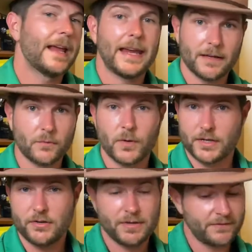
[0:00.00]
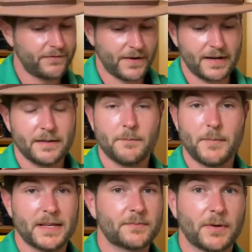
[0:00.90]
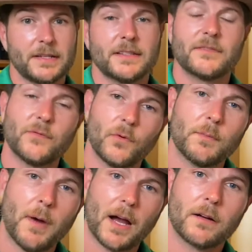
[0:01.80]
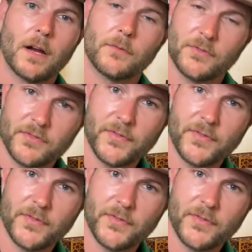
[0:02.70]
and where you can find the best prices for Baccarat Rouge